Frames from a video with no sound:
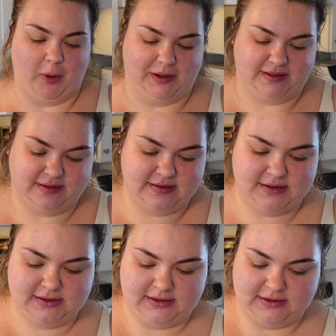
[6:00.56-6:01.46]
points?
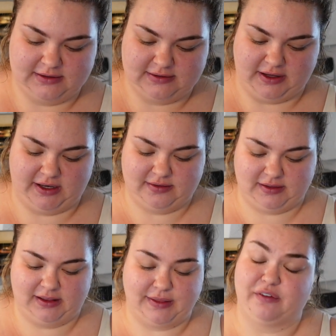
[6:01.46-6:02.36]

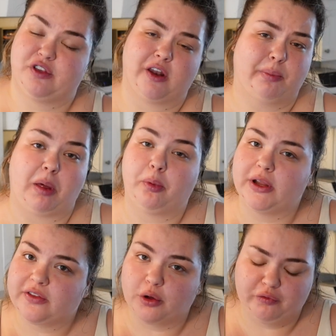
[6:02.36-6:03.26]
Honestly, life's not all about
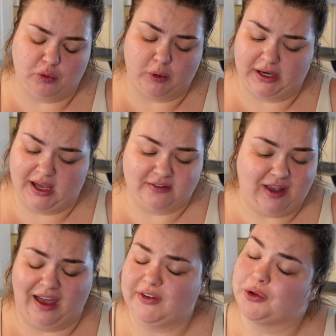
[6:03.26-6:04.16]
points though. If you wanna have,
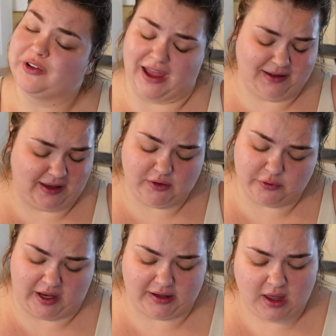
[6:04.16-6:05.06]
have your snack, have your
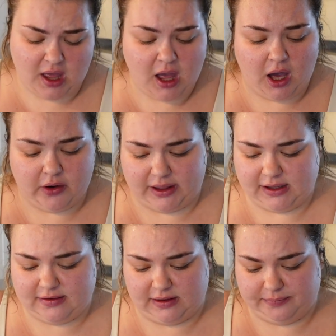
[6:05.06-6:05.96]
snack. Okay,
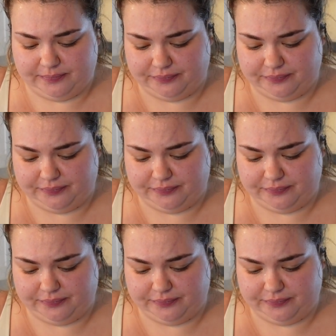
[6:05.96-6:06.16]
let's see.